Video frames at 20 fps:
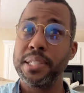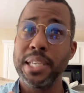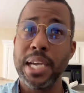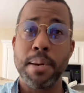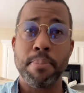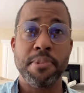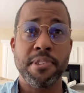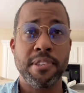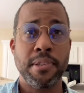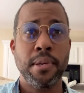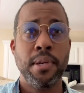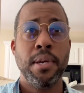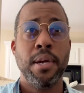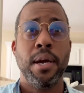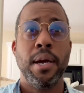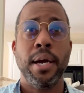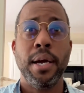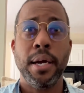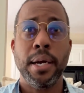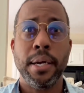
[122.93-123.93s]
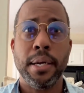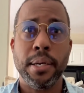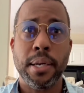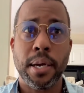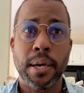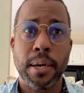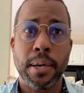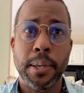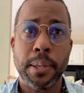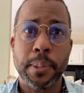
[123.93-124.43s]
depths. And
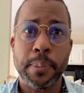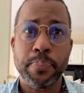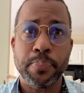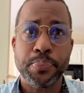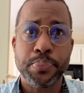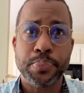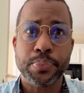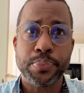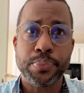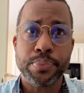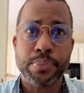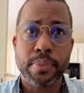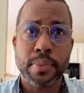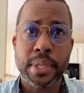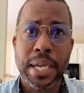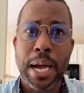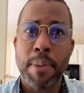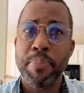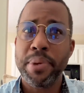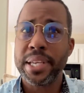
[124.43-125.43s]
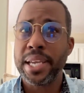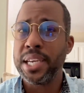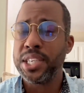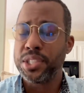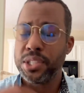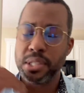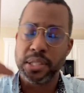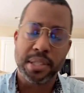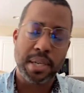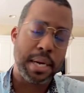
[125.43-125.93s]

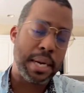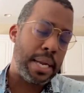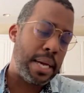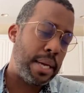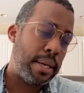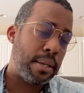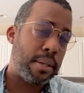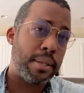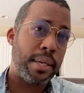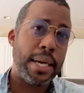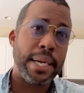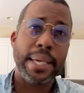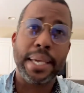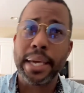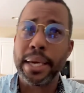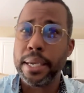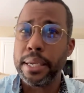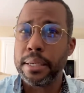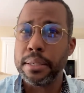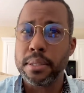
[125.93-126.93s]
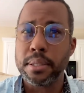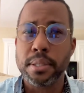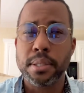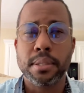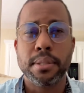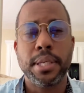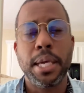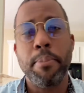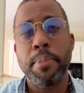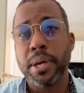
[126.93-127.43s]
applications are like, again, this
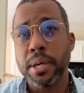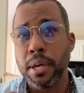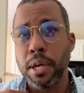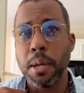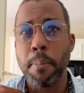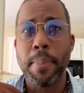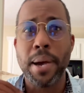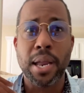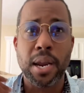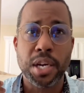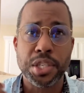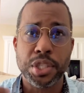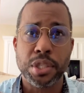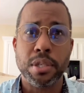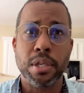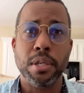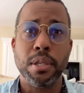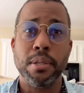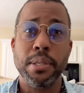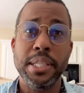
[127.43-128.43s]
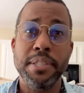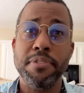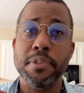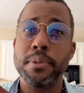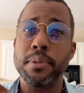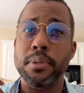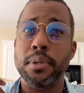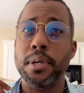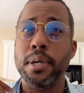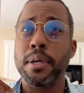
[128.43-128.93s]
chemical, biological, even
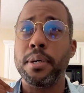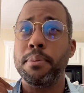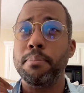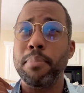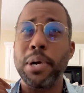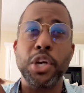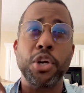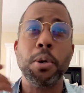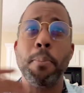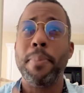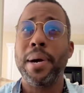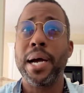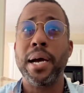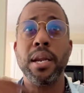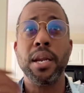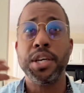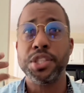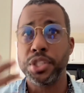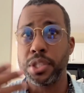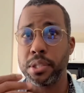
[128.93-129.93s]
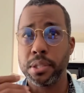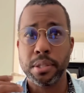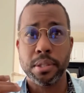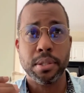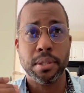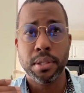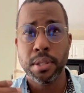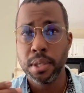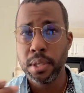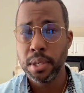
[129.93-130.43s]

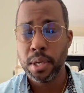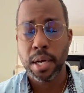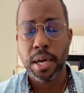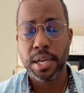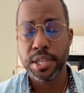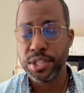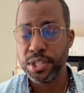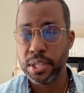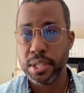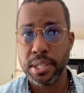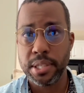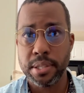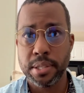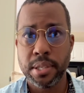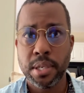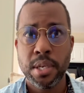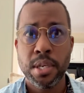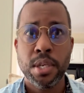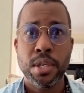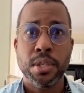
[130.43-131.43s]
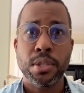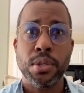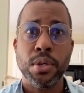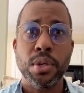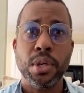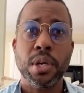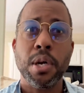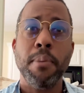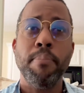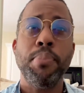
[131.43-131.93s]
microbiological studies. So the
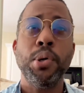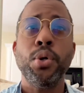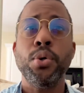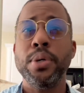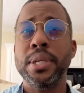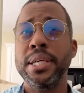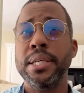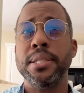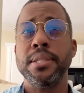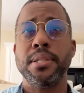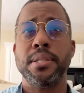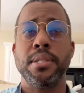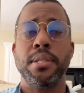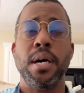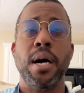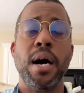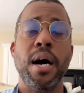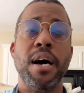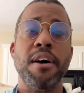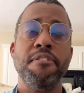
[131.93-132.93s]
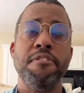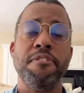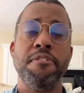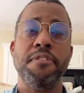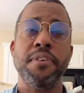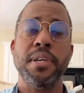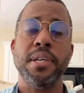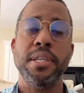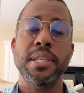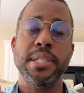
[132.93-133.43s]
components of
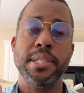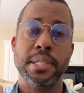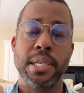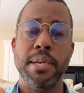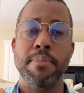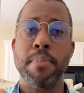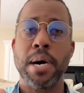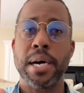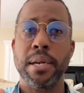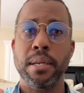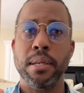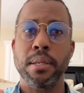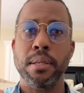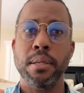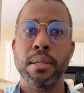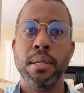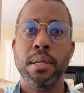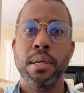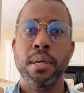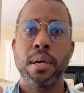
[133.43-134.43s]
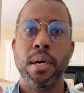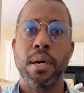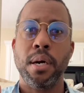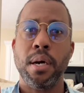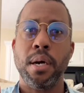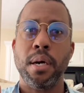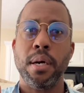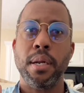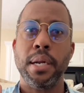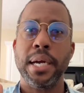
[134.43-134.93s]
a Niskin bottle
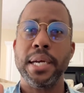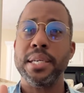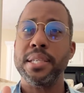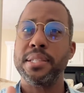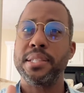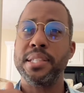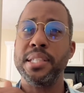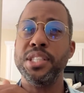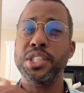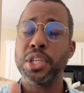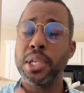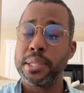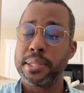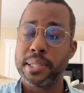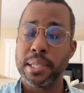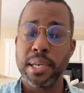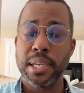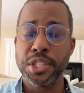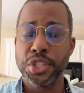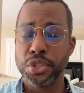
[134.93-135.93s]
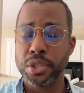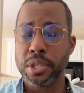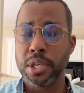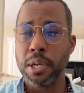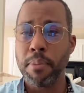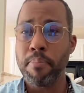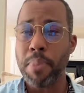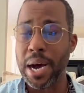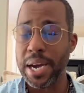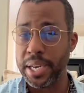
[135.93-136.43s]
are like the cylindrical
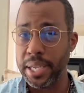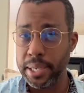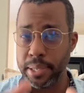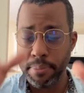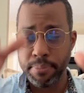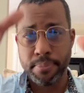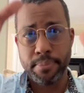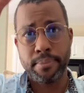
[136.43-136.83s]
body,